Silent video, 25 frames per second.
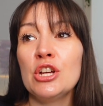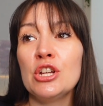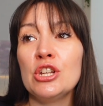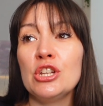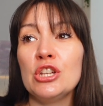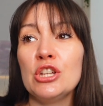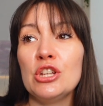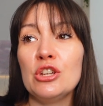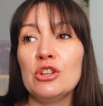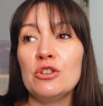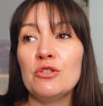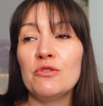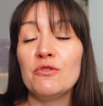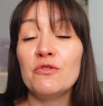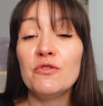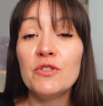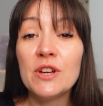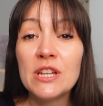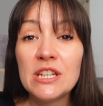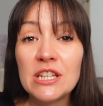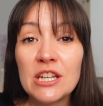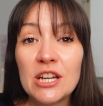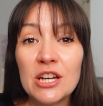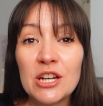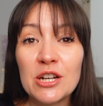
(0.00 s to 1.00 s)
new
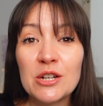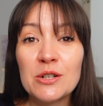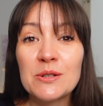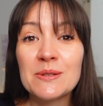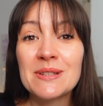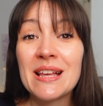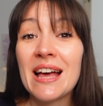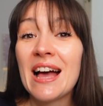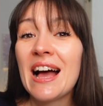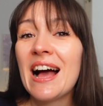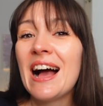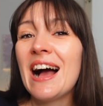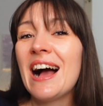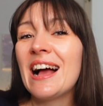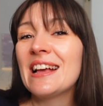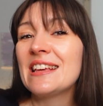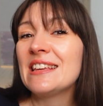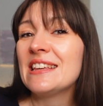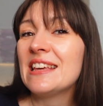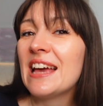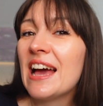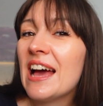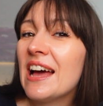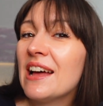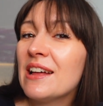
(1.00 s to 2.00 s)
videos. I
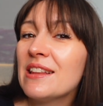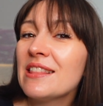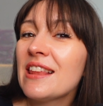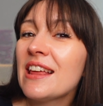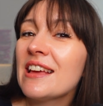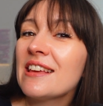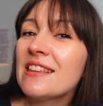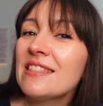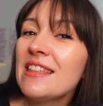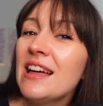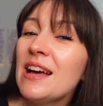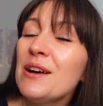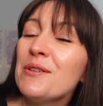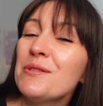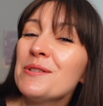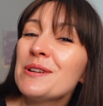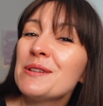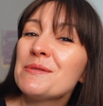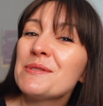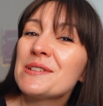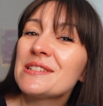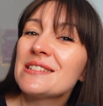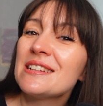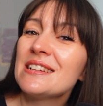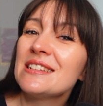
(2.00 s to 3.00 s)
get like that when
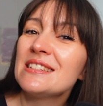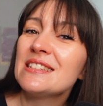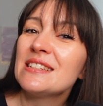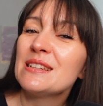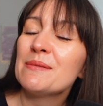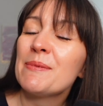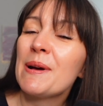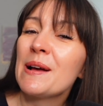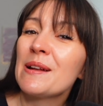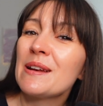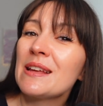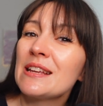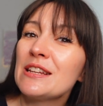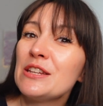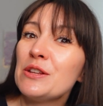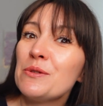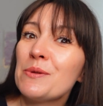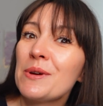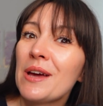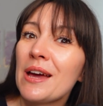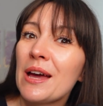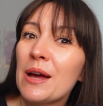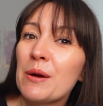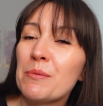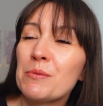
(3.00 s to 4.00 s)
I'm excited about like new
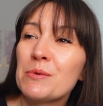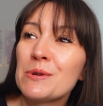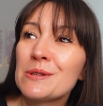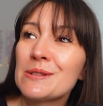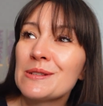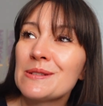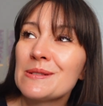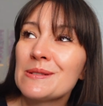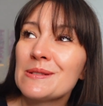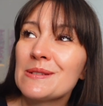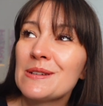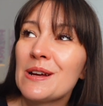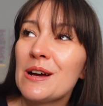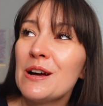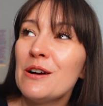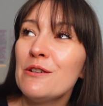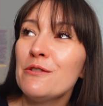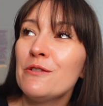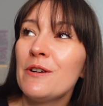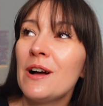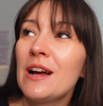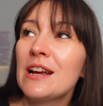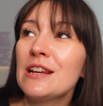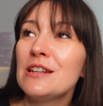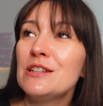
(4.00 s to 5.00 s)
cameras and
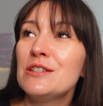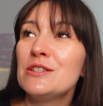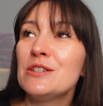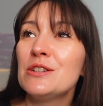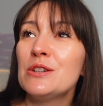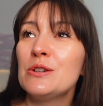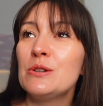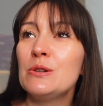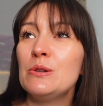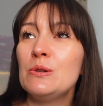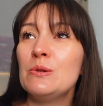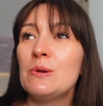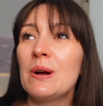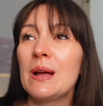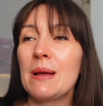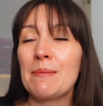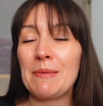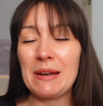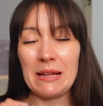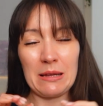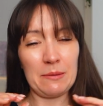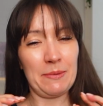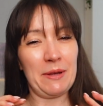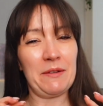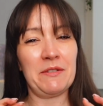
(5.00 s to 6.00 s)
stuff. I'm a
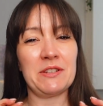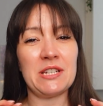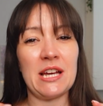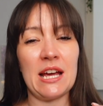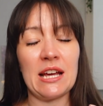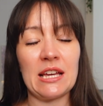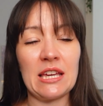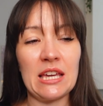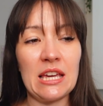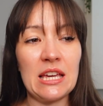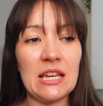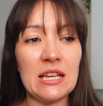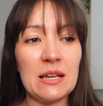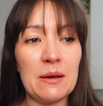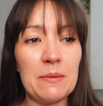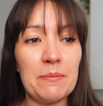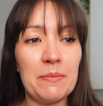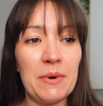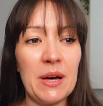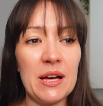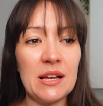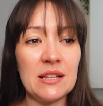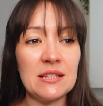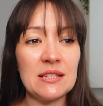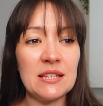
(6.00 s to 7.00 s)
little bit of a tech geek,
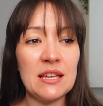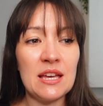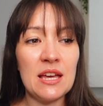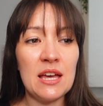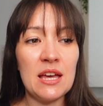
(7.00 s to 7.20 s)
but